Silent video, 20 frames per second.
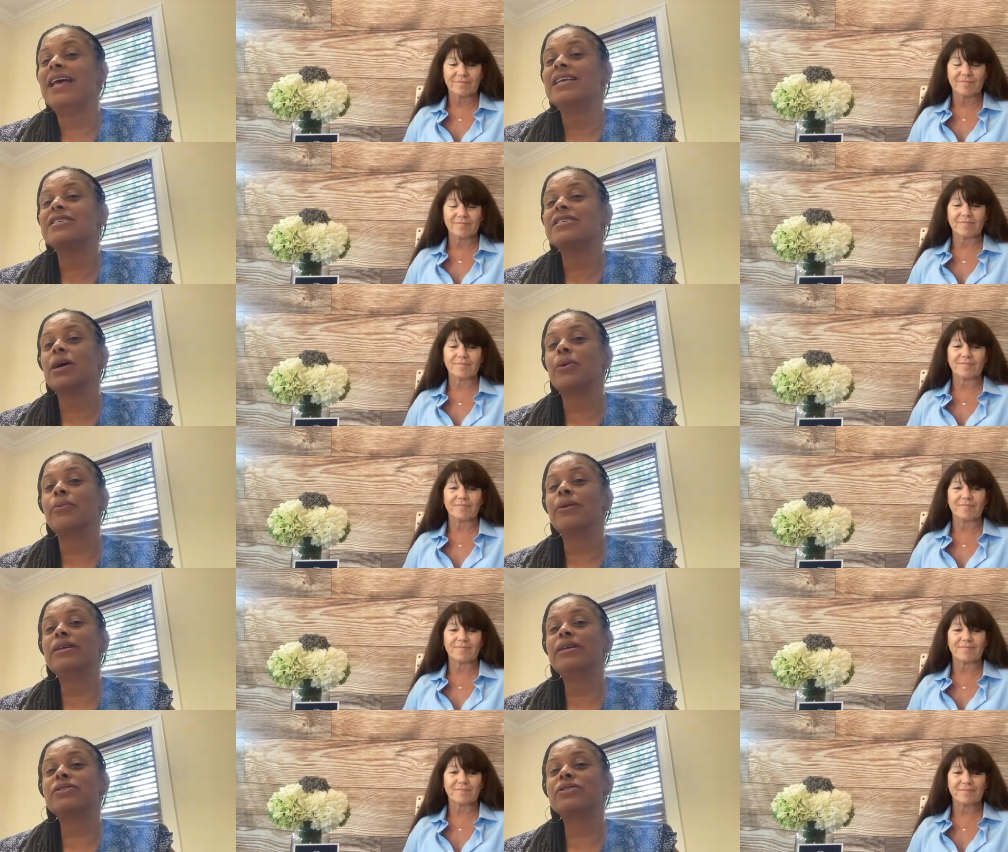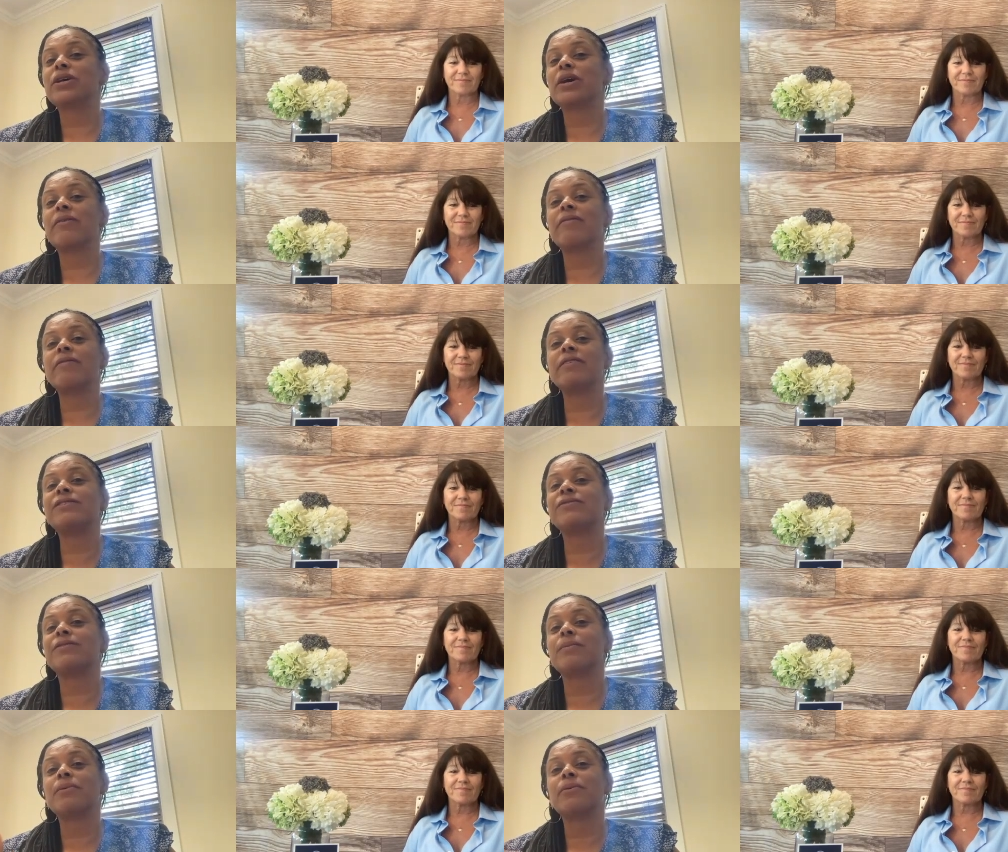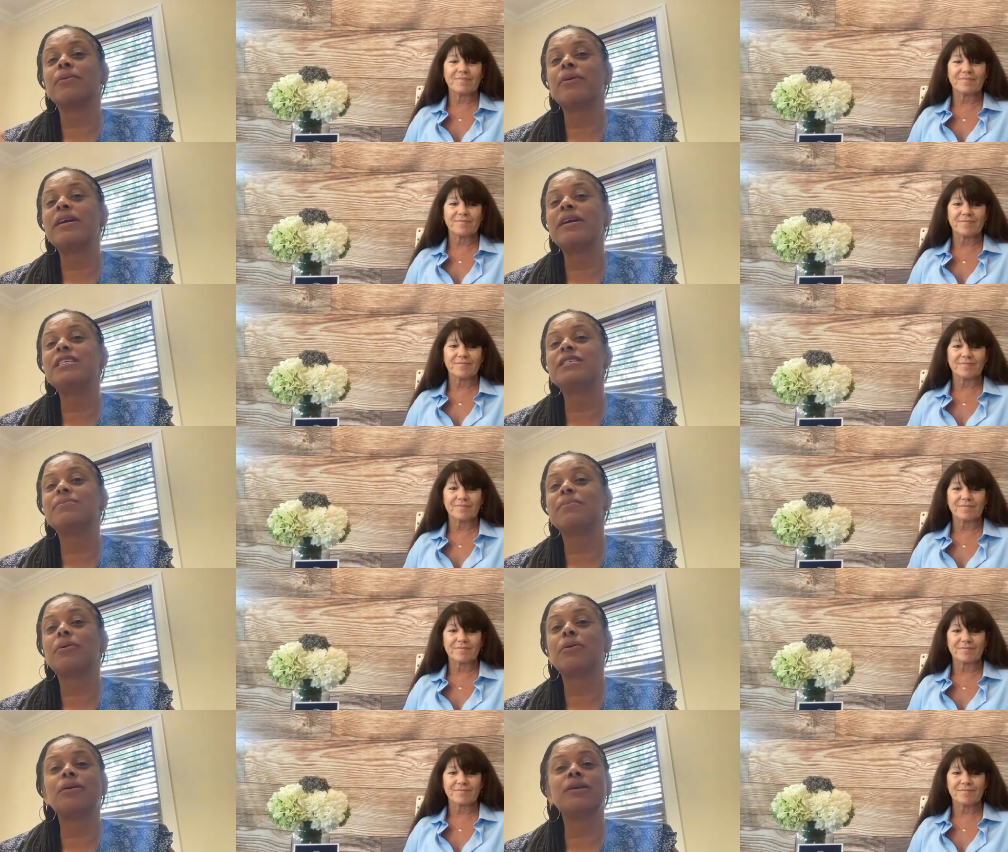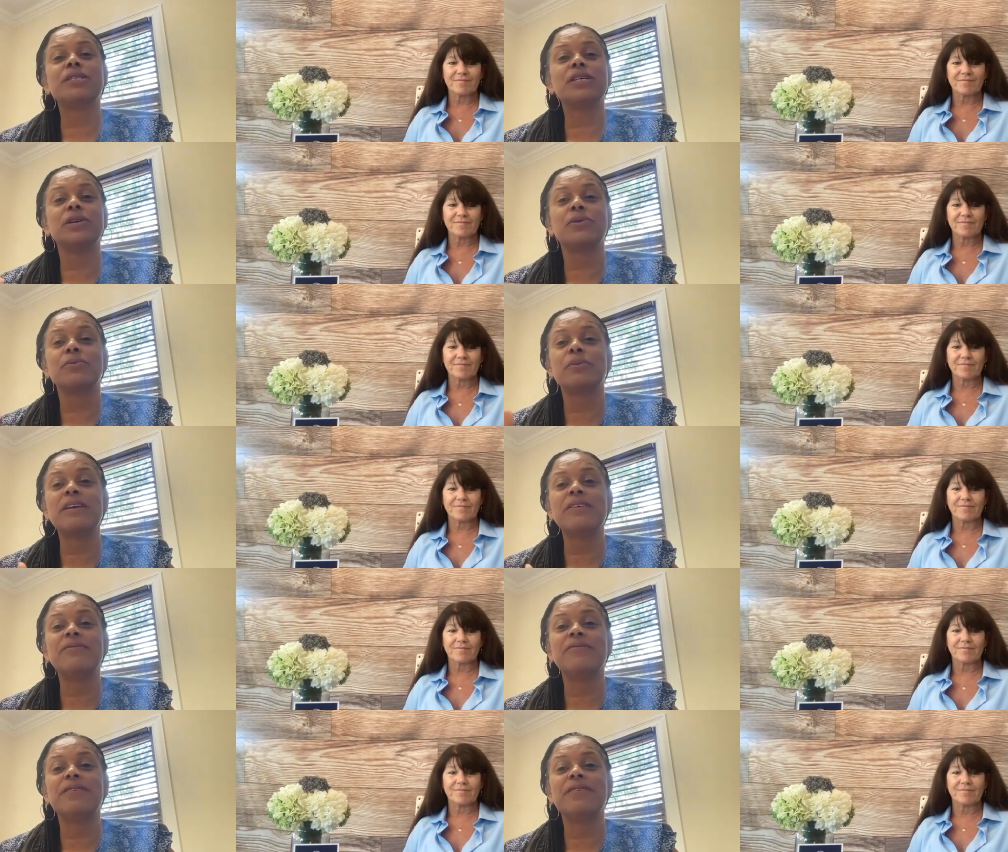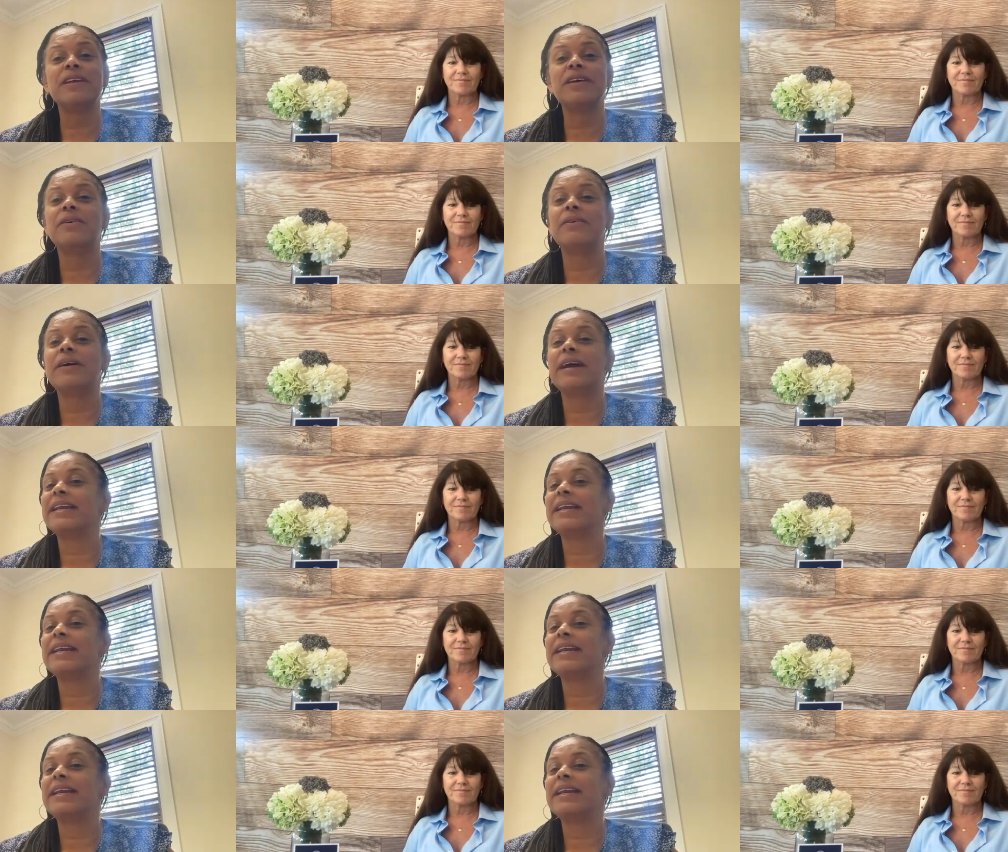Speaker 1: So we service from Greensboro to Greenville and